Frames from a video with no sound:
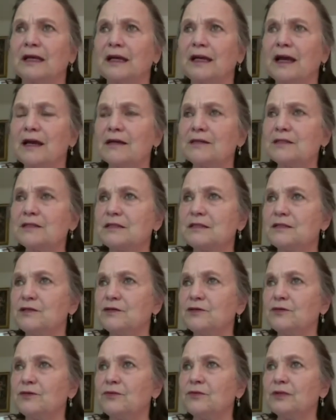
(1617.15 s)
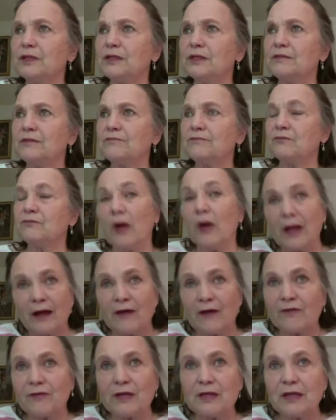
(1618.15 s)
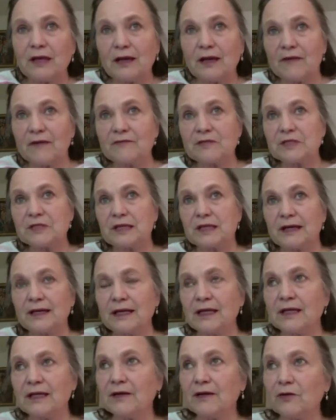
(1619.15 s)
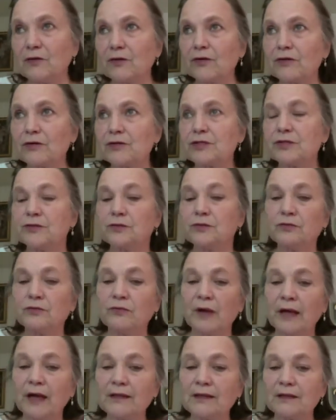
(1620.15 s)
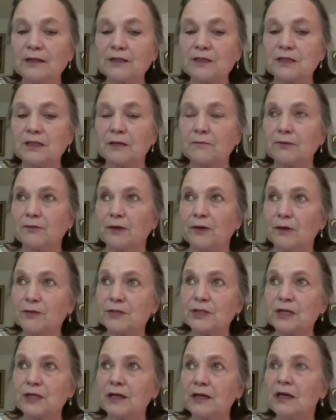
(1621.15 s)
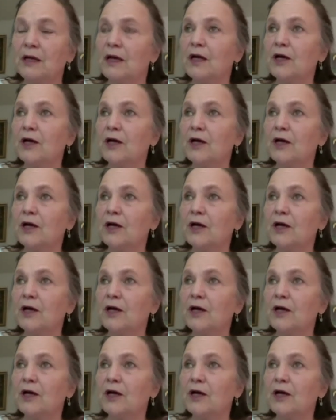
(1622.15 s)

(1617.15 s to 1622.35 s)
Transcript: It has to do with, well, everything I've studied in order to write the Sub Rosa